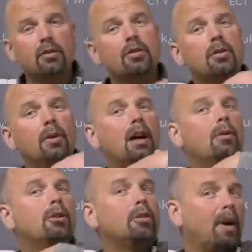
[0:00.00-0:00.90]
just to
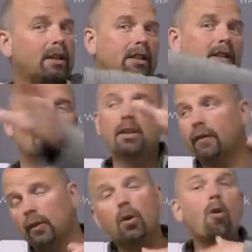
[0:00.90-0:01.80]
allow good bacteria to
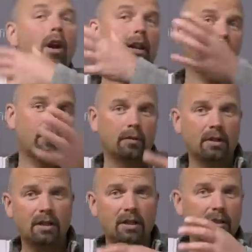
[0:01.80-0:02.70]
flow right through
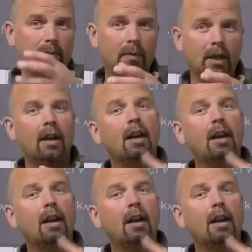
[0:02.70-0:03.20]
the system